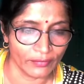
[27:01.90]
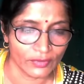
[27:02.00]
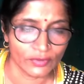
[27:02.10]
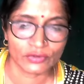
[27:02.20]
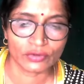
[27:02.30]

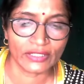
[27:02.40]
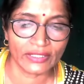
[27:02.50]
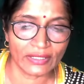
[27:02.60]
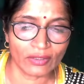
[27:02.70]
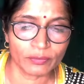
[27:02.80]
so
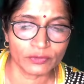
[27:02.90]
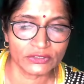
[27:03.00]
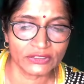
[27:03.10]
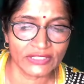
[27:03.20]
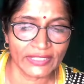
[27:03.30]
that
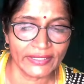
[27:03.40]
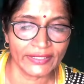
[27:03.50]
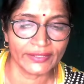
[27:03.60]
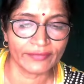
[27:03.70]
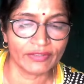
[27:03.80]
opposite sign and
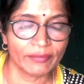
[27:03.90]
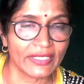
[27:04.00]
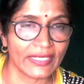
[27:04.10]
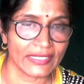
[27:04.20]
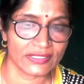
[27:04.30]
it will be
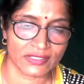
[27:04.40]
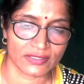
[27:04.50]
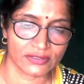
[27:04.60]
cancelled.